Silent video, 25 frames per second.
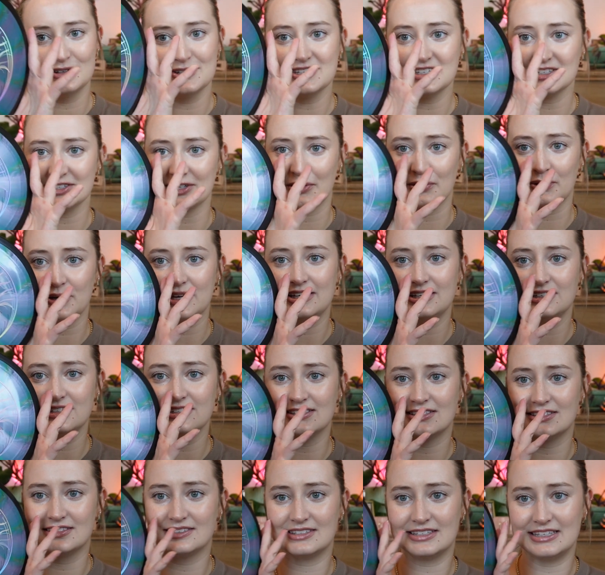So
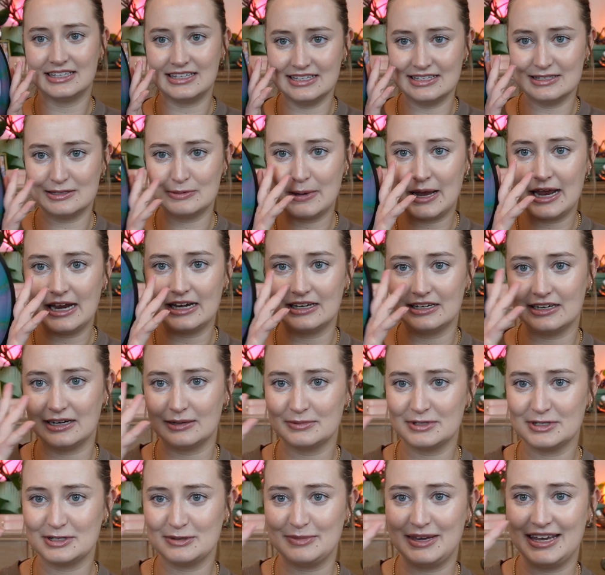he's made it
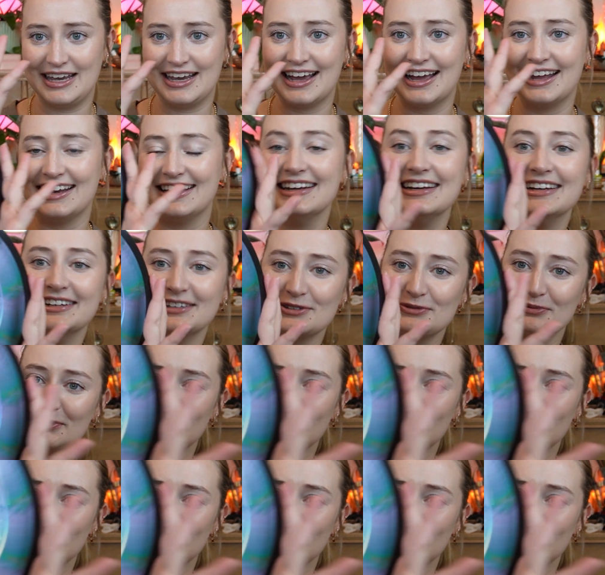up to me, and he has